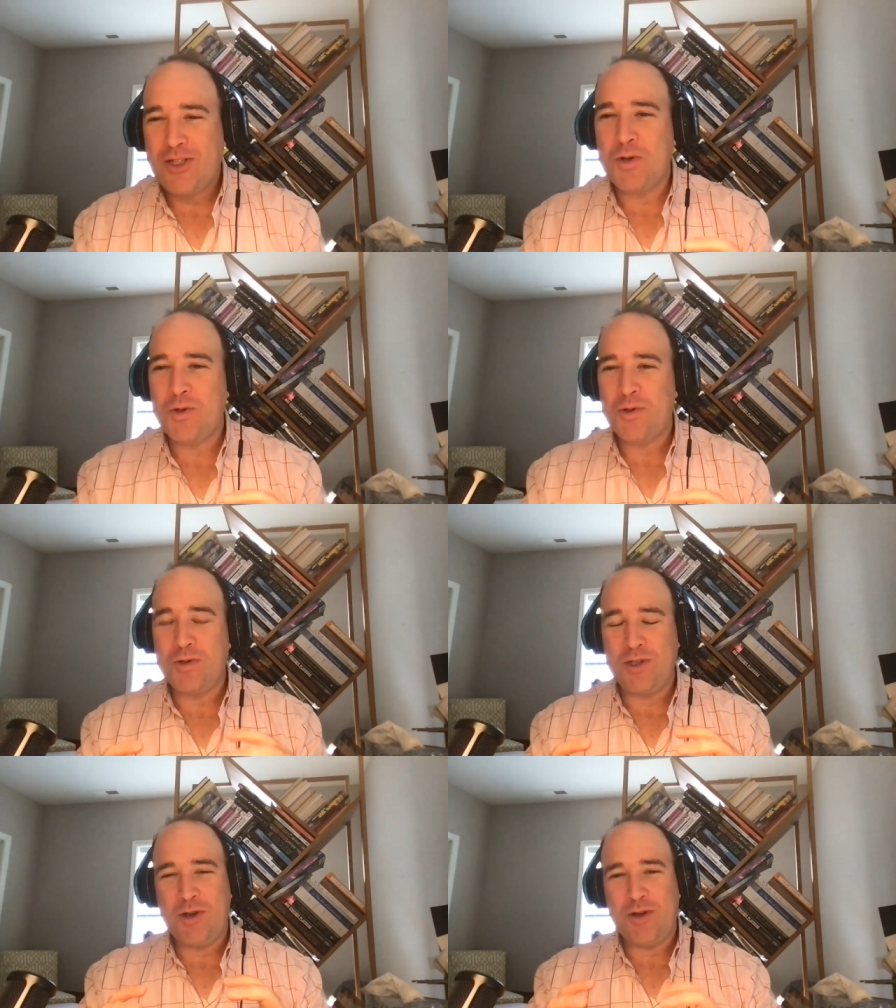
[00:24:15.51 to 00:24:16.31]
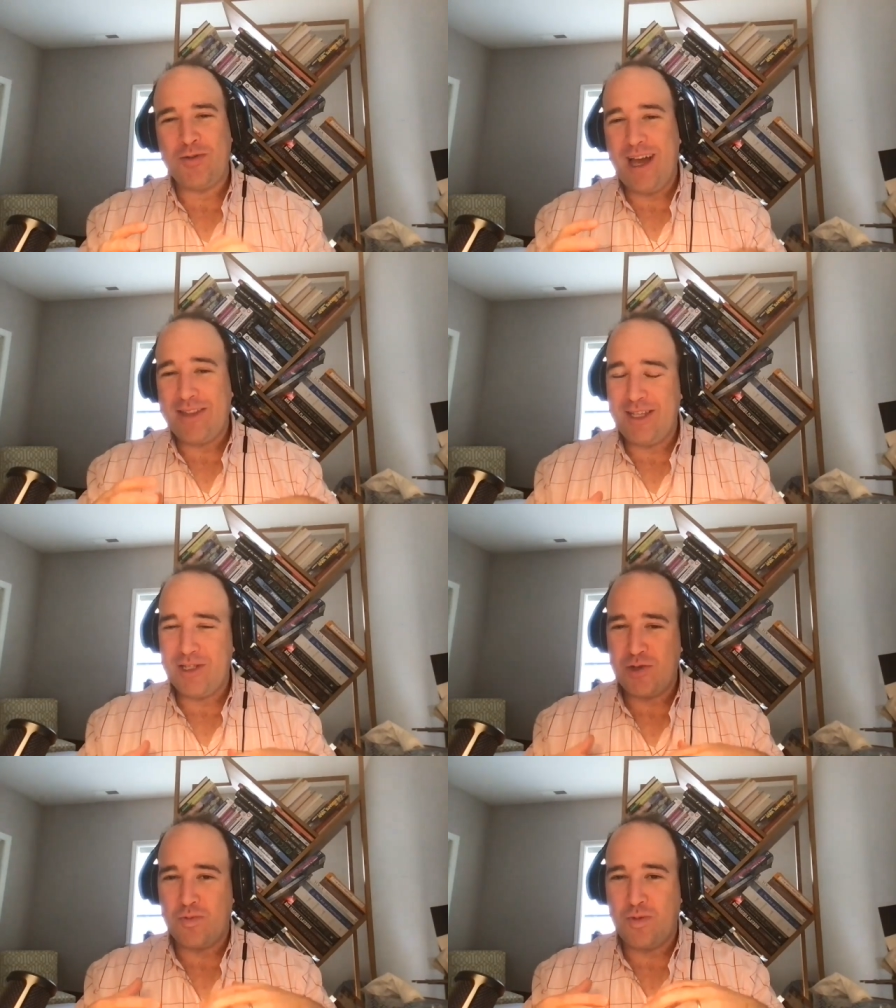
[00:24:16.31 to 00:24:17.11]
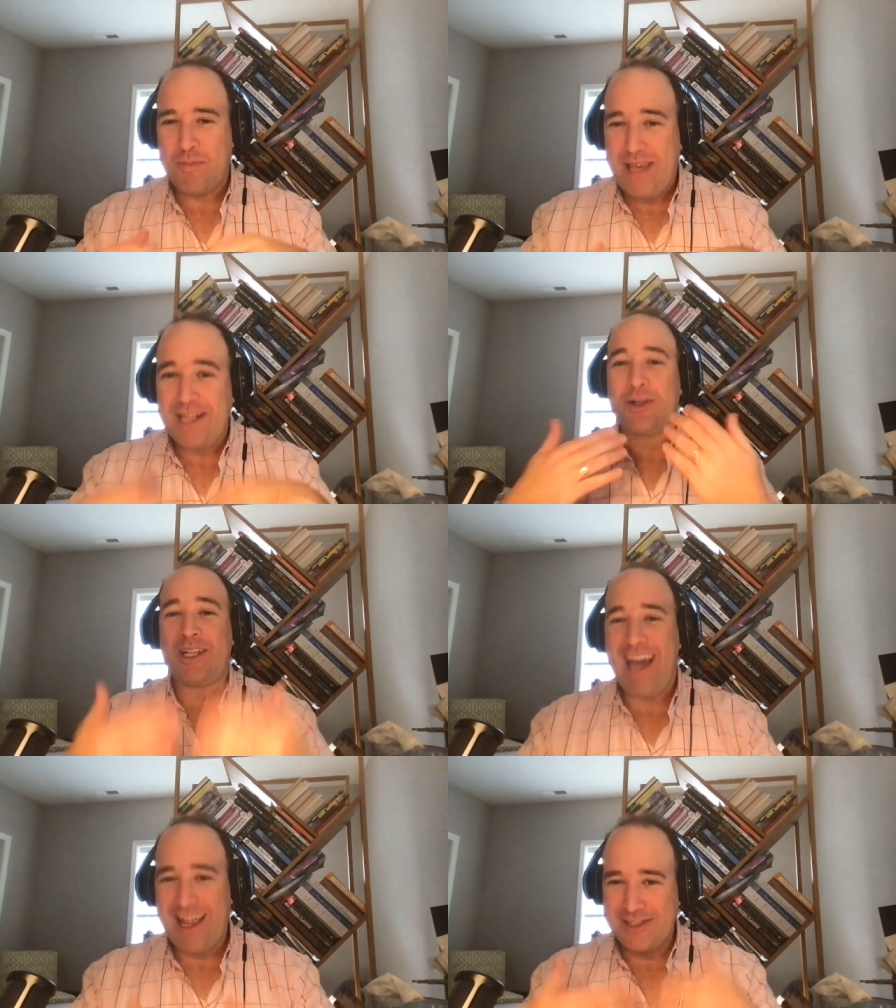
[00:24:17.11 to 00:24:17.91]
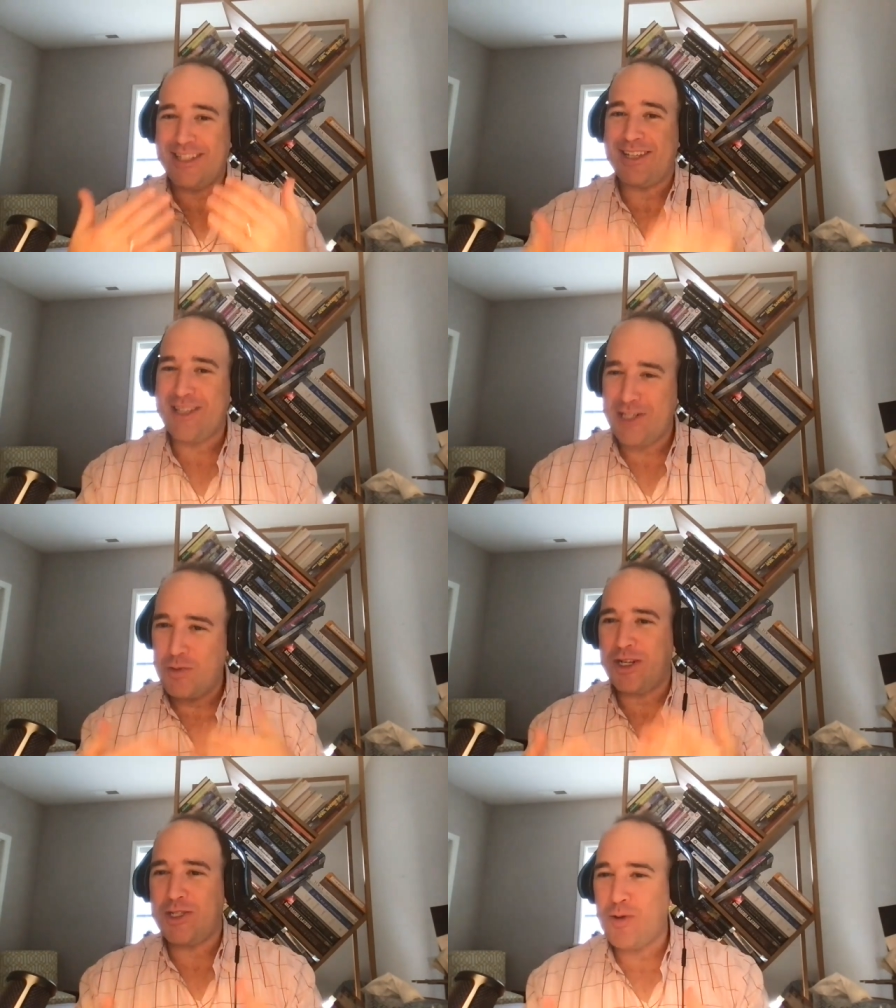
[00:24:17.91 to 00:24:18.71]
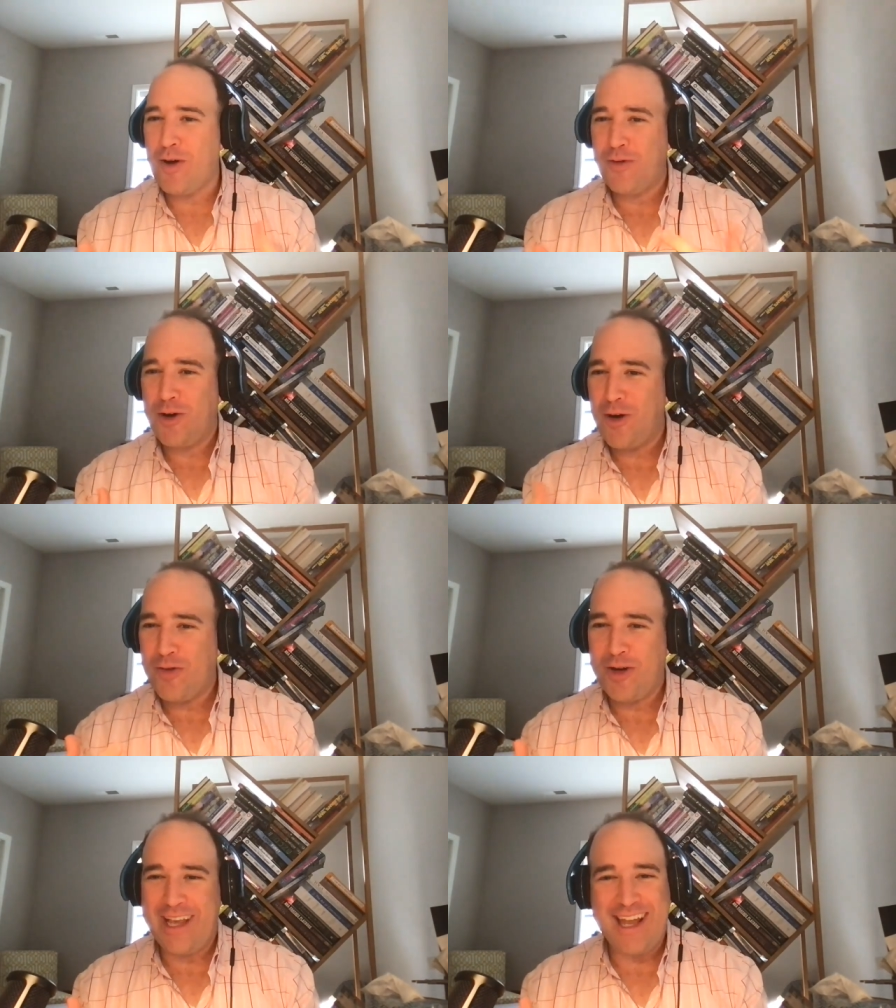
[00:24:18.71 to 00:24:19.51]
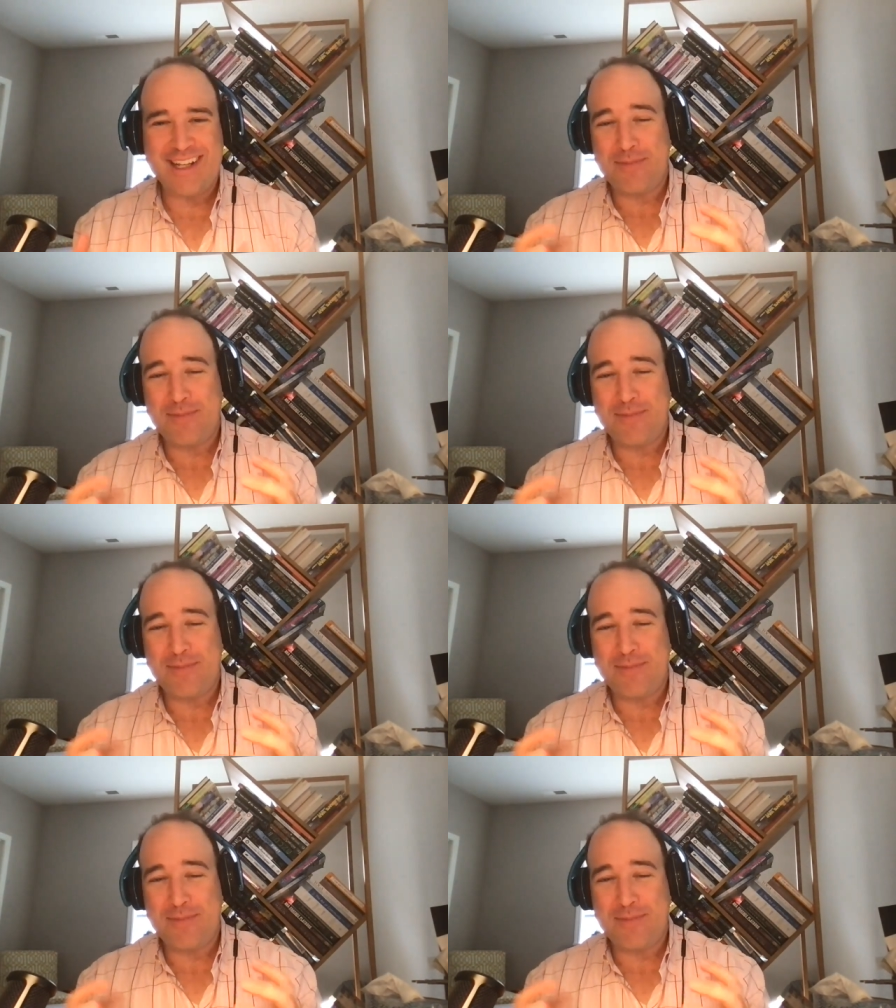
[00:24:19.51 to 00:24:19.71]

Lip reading: to, you've got these repeatable analyses that you want to do over and over again?